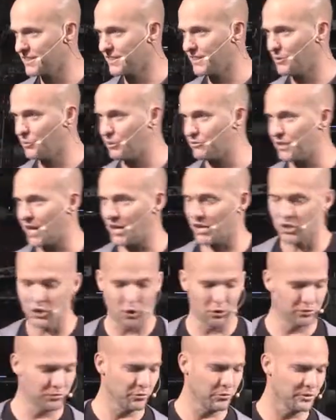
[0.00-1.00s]
We've got to
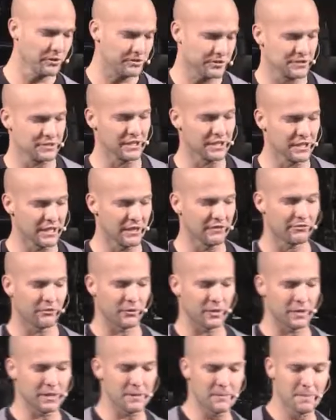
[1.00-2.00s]
go through this
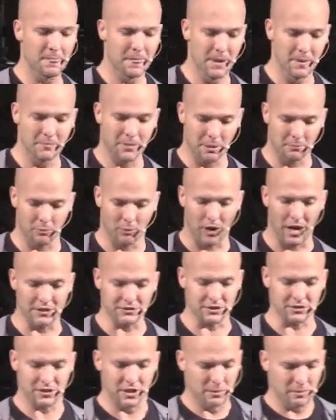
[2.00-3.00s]
delivery
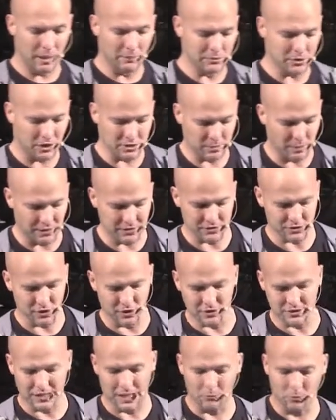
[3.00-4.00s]
process. The Bible talks about this all
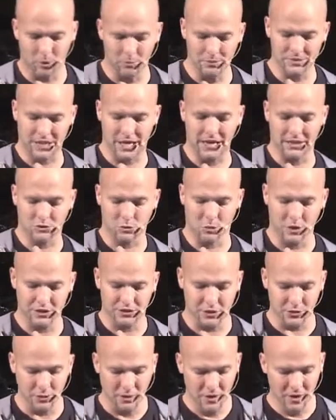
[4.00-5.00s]
the time, Romans eight
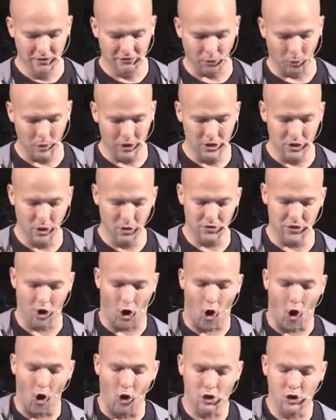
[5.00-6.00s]
twenty-two. For we know that
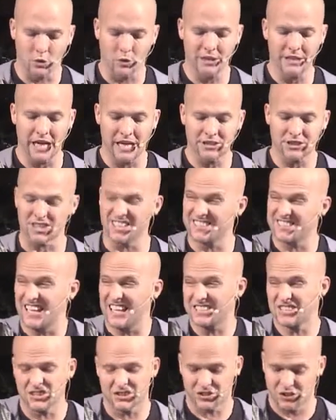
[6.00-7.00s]
all creation, it's not
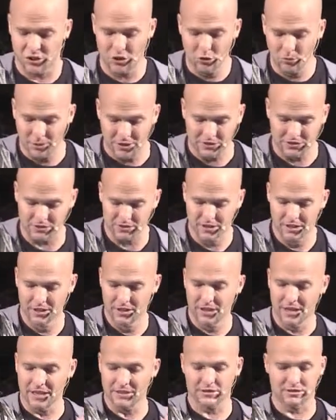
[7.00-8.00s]
just humans,
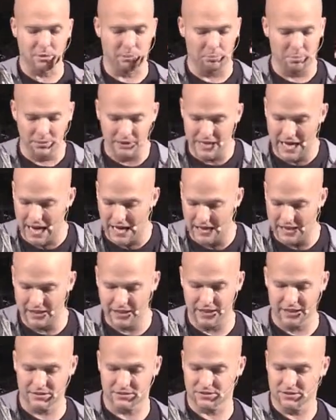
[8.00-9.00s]
it's the planet,
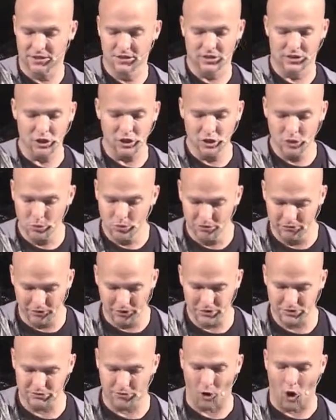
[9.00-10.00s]
it's the
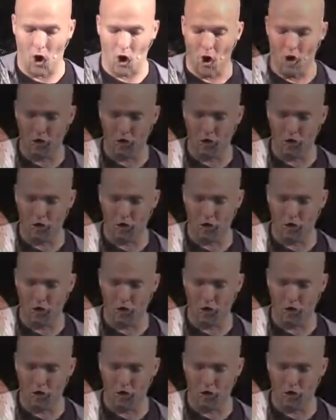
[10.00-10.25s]
universe, for all